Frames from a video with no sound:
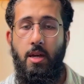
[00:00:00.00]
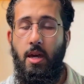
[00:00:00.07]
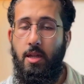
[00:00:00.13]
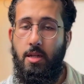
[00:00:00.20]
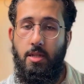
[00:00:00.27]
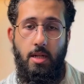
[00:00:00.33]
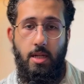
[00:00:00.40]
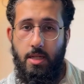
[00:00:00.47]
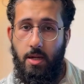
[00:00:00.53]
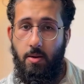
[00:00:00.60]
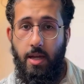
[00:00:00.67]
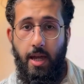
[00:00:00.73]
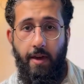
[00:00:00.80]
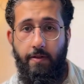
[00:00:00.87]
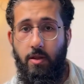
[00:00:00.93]
It doesn't
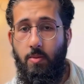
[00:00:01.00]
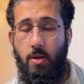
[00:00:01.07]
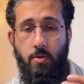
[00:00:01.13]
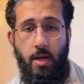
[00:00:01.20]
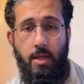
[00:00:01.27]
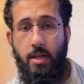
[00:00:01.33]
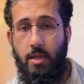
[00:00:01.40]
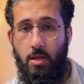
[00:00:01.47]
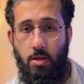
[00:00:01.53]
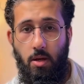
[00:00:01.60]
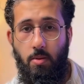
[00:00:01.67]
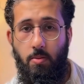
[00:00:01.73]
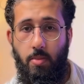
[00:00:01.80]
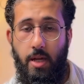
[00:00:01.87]
necessarily have to be right at the top,